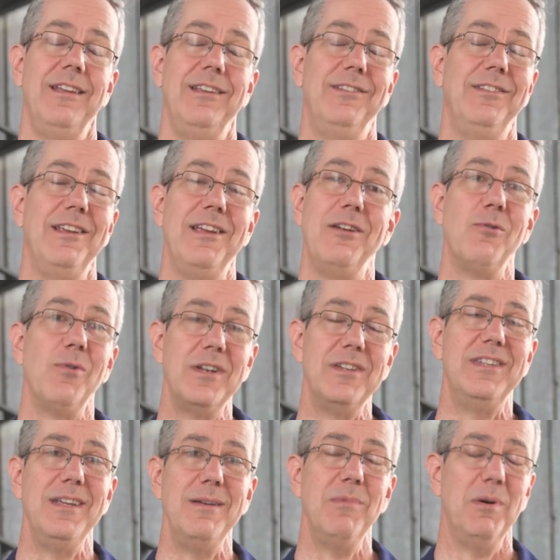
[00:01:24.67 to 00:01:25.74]
is
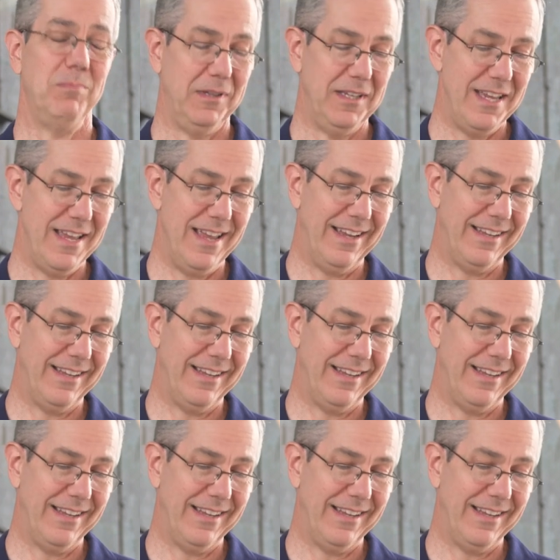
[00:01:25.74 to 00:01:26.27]
irredeemably